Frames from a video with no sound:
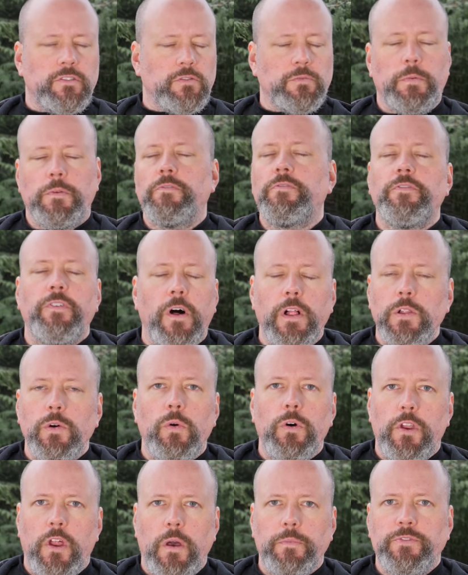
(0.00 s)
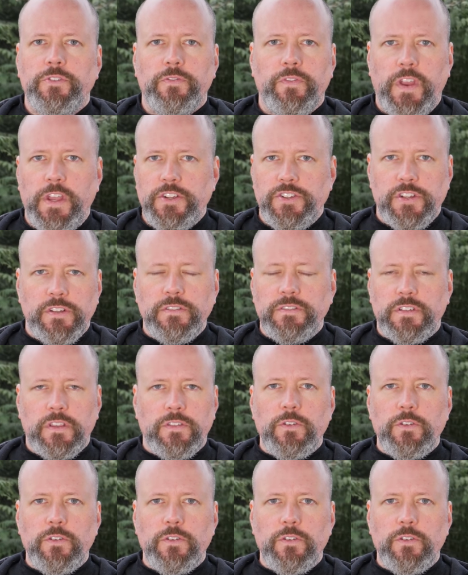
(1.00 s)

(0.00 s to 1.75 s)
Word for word: There's been follow-on observations,